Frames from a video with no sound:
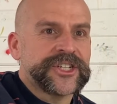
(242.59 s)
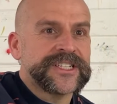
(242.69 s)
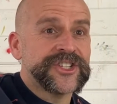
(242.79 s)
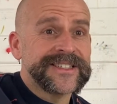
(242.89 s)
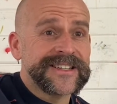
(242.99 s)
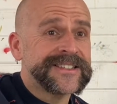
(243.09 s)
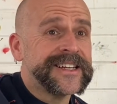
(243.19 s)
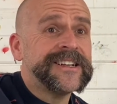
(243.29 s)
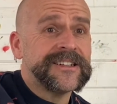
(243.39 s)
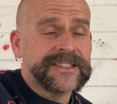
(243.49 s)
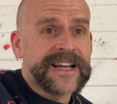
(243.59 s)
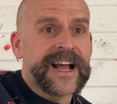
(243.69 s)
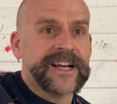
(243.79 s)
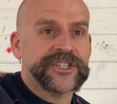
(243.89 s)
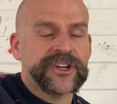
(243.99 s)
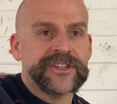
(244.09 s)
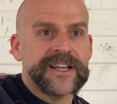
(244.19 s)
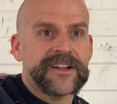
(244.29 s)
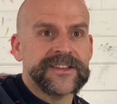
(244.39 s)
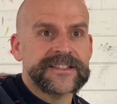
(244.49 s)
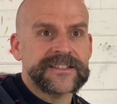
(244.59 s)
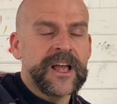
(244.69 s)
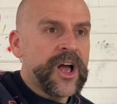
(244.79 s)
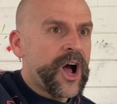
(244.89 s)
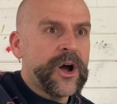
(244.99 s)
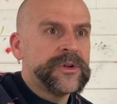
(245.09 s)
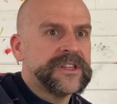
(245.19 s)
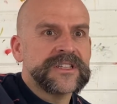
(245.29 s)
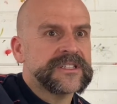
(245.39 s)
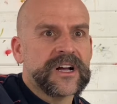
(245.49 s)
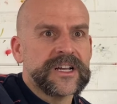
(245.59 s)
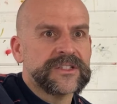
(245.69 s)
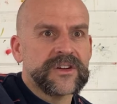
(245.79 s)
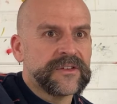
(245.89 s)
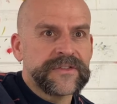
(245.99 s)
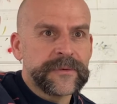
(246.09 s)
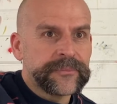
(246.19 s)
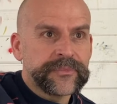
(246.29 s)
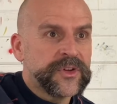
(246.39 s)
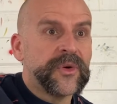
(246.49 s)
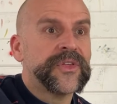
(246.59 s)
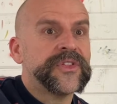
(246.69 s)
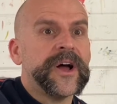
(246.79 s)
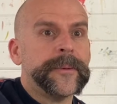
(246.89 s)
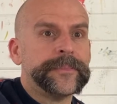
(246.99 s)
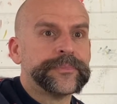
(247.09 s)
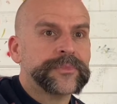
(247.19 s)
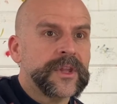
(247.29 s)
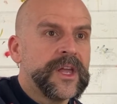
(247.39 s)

It's just a single dash on this, only the size of your thumb,